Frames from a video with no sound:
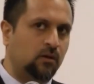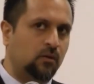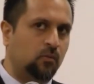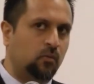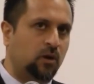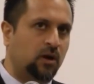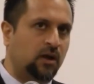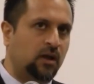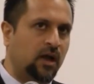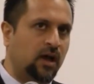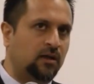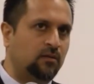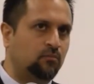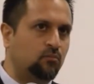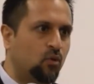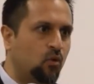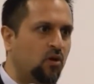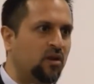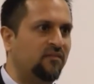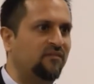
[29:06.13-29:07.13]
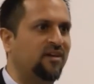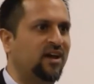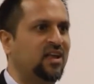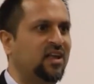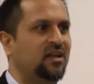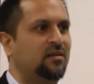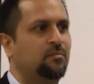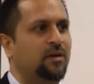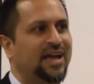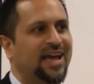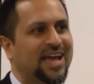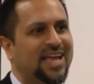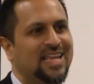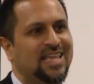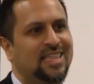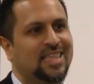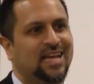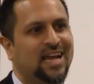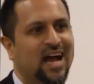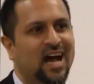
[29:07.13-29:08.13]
were not motivated by anything